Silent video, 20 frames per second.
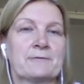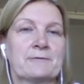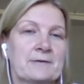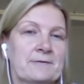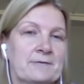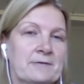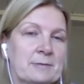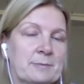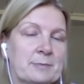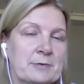
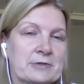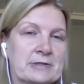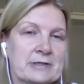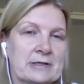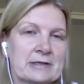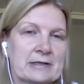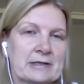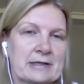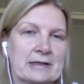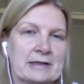
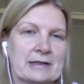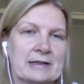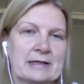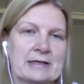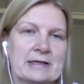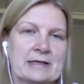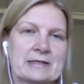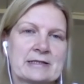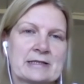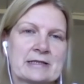50% at
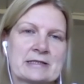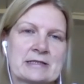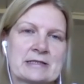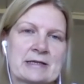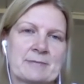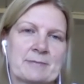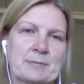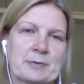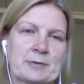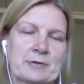least at
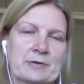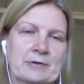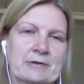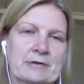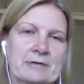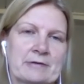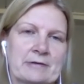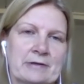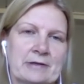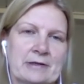some
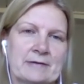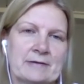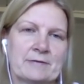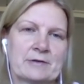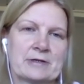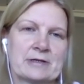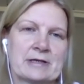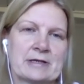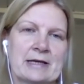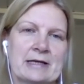point,
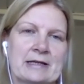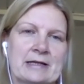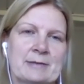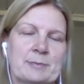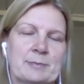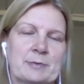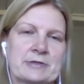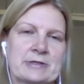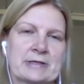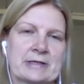even
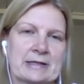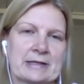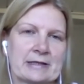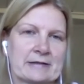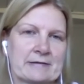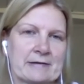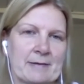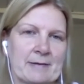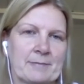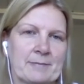80%
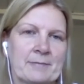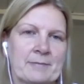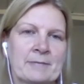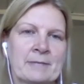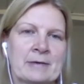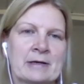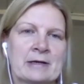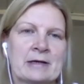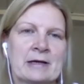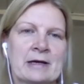
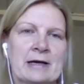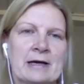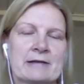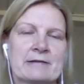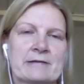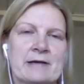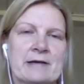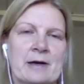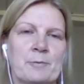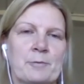
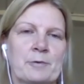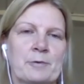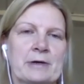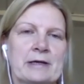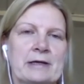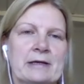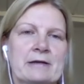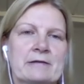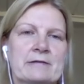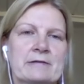at some
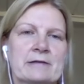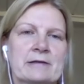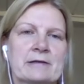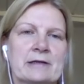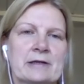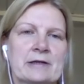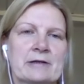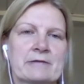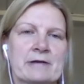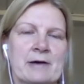weeks
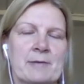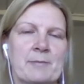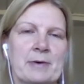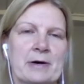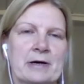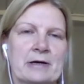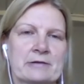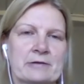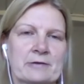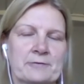in some
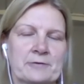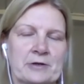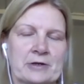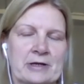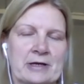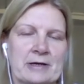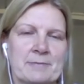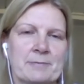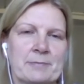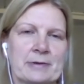parts of the
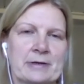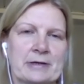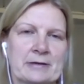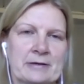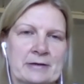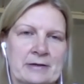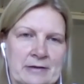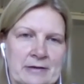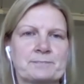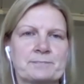
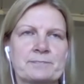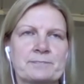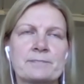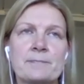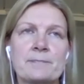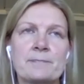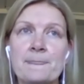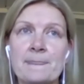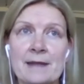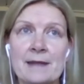company.
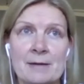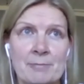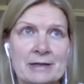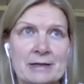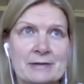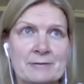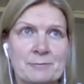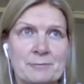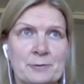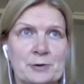
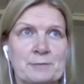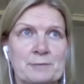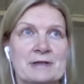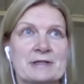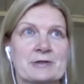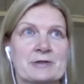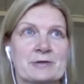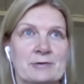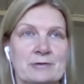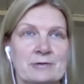But what
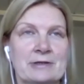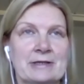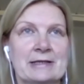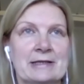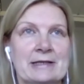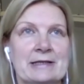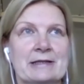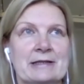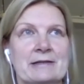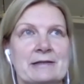was good in
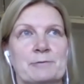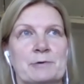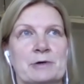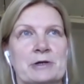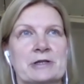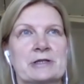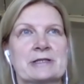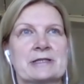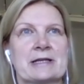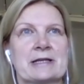it
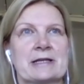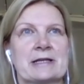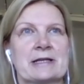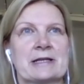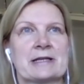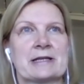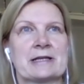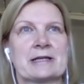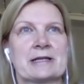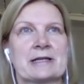was
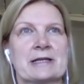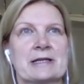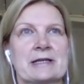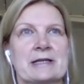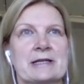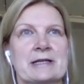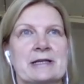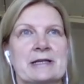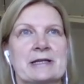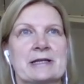
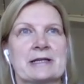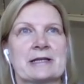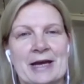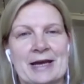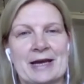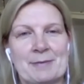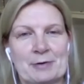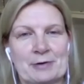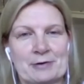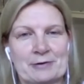that
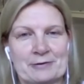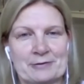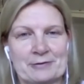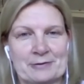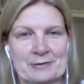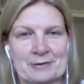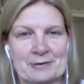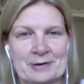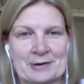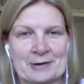we were able
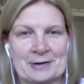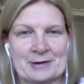to